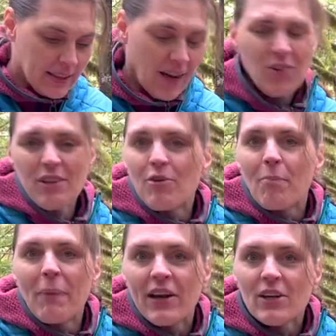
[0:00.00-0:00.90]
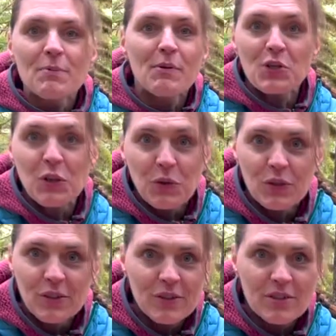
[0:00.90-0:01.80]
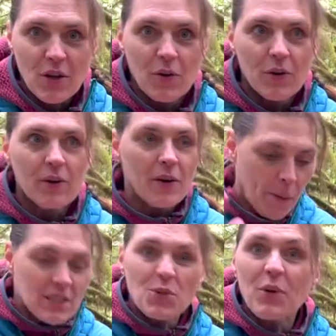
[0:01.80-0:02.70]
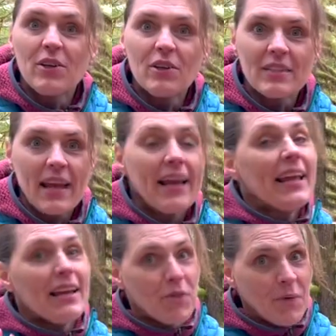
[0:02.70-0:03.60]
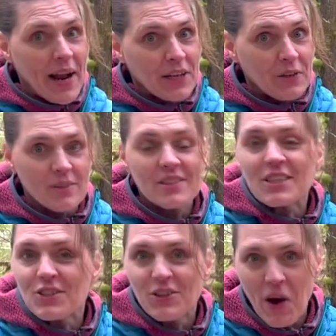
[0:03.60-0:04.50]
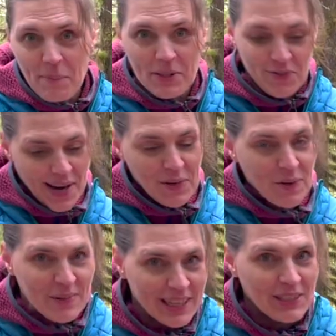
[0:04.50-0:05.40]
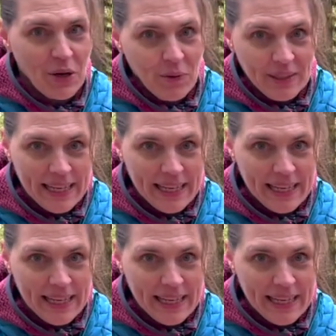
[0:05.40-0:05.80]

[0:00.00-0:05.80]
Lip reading: Not only for bears, but cougars or squirrels, even raccoons, because you know how much raccoons like to go into